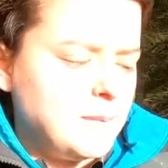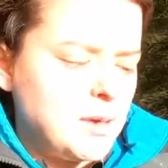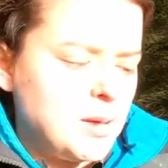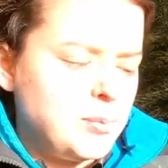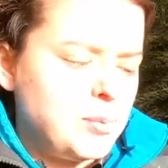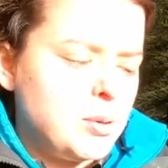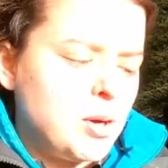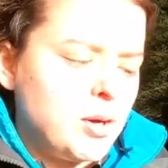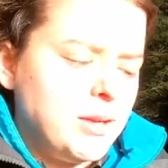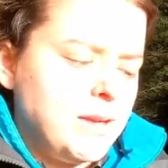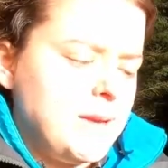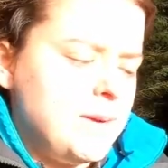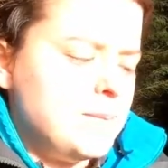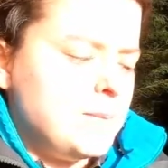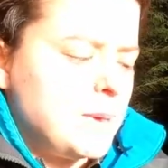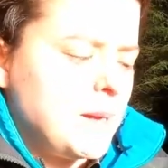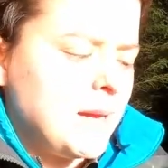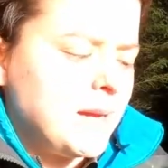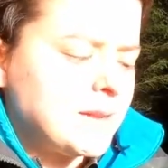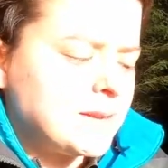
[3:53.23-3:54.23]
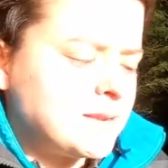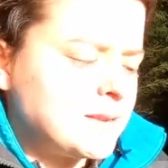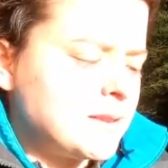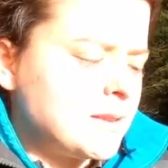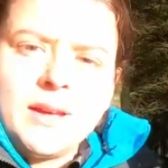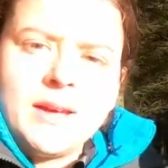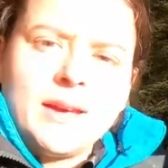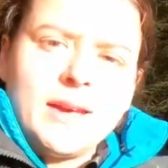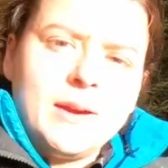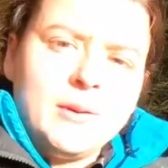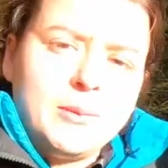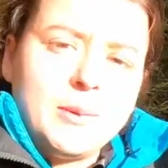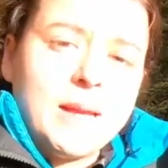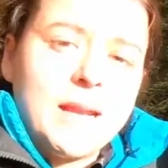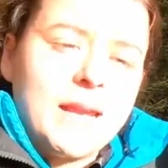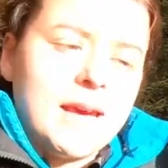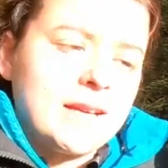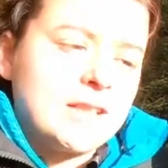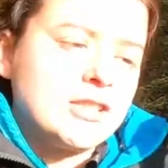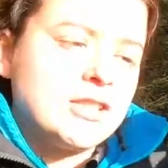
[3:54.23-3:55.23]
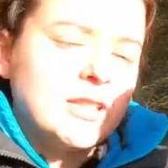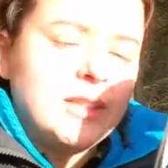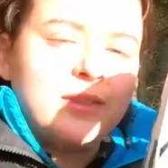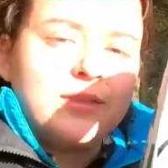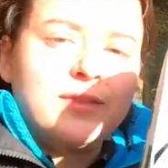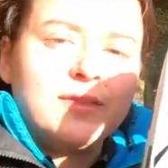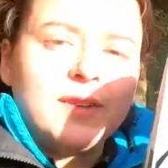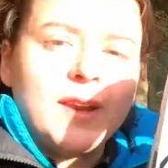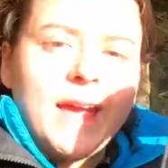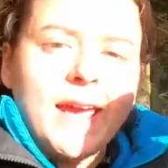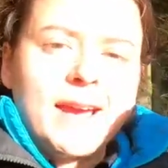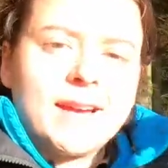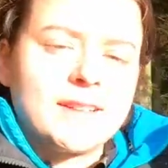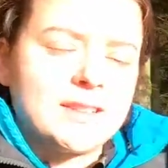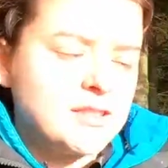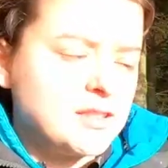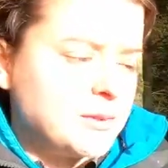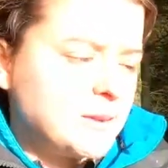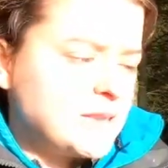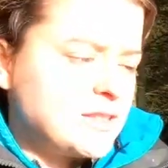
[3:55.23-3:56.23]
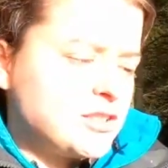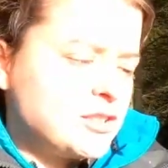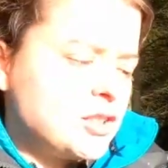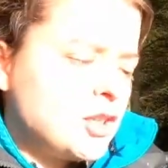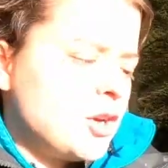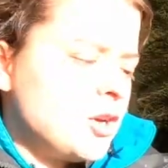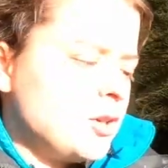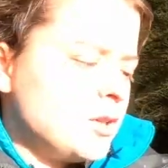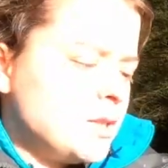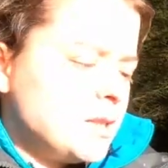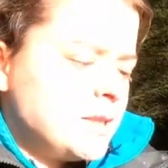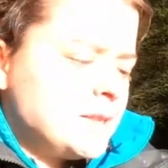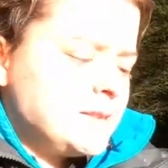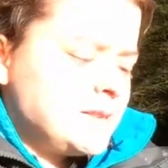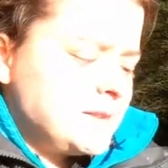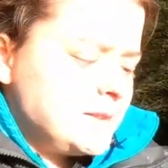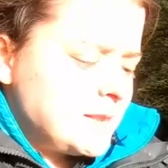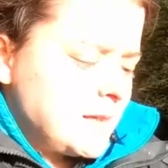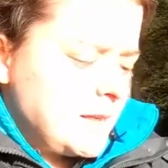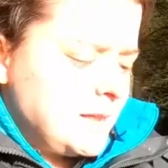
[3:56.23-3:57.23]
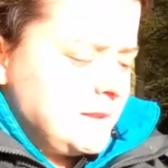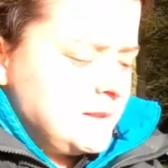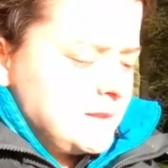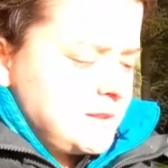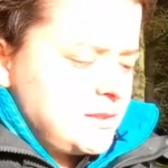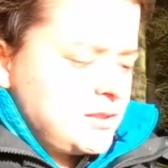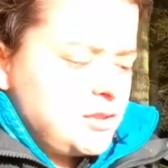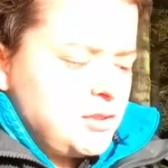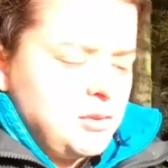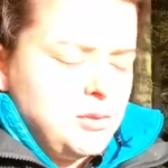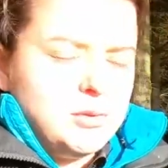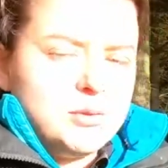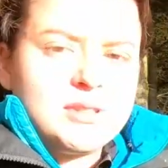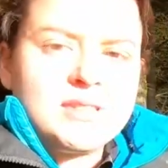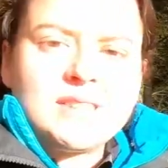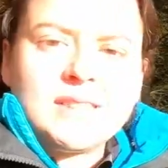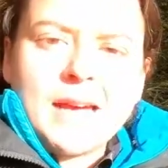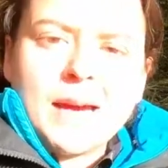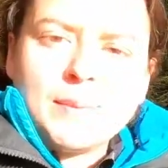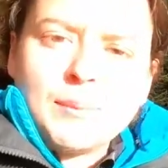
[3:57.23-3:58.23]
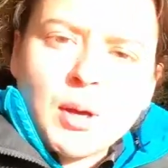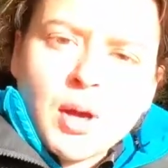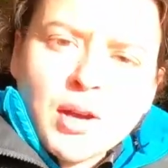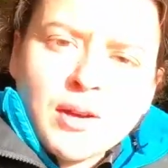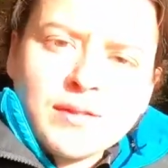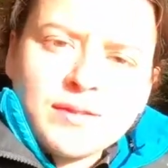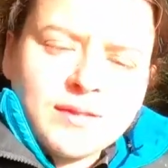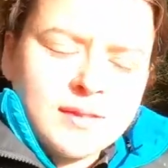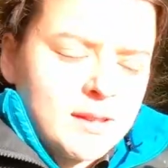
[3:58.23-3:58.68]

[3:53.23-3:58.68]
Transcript: upon impact. It will actually flex, so it's not designed to snap off.